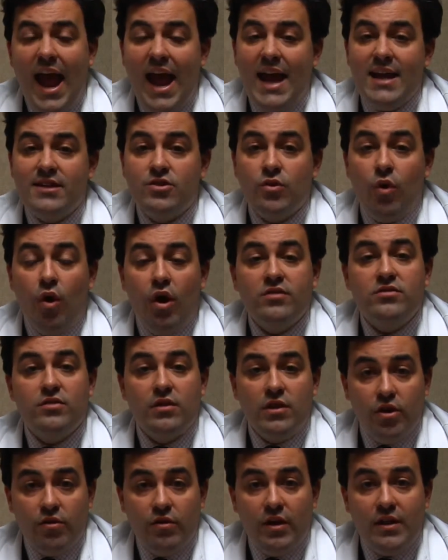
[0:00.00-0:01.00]
and to also
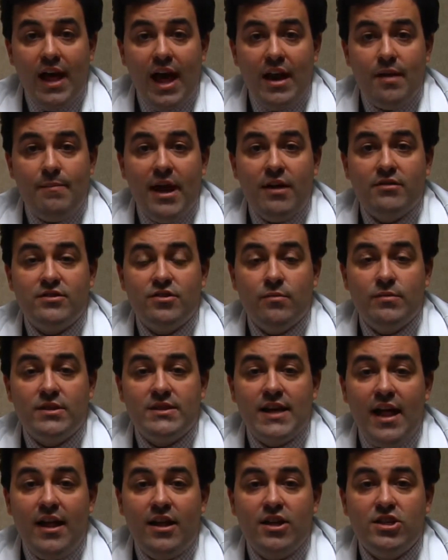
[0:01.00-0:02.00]
learn a lot about
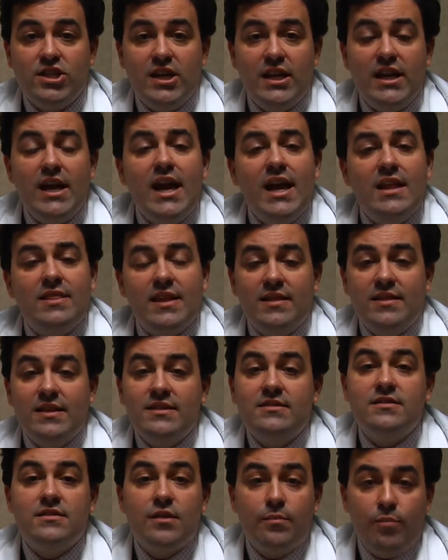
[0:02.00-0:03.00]
dermatology, then this
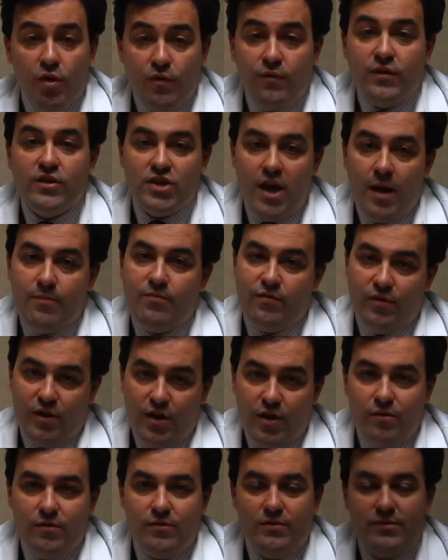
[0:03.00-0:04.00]
is the perfect job for
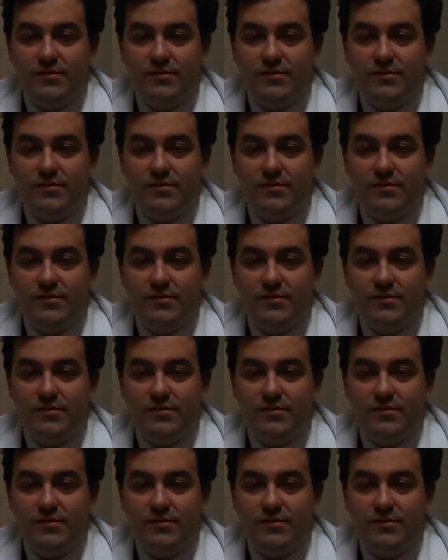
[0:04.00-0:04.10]
you.